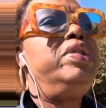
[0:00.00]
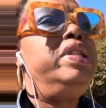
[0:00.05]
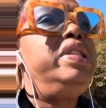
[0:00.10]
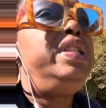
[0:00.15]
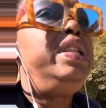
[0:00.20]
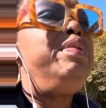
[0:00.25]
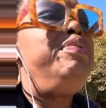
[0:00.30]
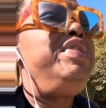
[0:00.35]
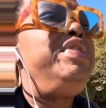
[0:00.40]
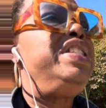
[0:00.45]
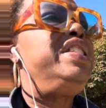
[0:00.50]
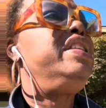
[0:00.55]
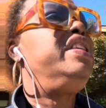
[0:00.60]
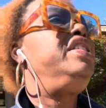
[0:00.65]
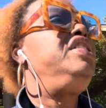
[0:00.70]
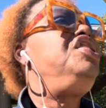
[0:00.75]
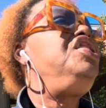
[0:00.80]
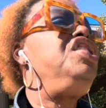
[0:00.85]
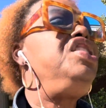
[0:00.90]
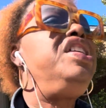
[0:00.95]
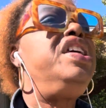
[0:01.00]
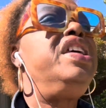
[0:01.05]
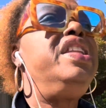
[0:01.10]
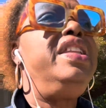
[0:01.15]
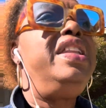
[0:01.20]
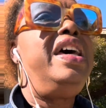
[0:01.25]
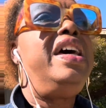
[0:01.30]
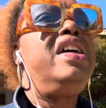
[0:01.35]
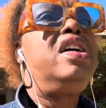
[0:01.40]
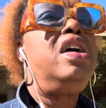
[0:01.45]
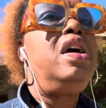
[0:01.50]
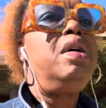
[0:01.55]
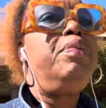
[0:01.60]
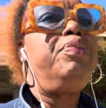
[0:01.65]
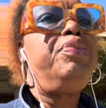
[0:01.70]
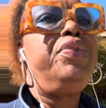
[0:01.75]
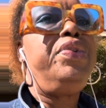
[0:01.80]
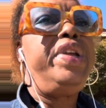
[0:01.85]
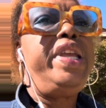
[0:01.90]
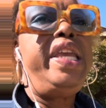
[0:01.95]
let me say, she cannot
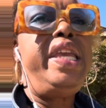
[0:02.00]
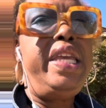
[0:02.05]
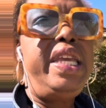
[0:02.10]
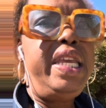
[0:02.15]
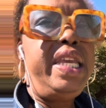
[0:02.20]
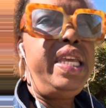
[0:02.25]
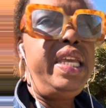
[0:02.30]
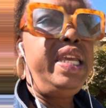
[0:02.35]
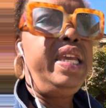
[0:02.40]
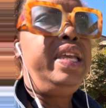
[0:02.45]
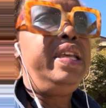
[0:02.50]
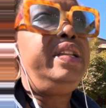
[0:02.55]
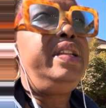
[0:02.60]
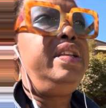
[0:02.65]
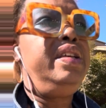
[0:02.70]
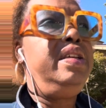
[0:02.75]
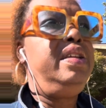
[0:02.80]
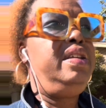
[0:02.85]
comprehend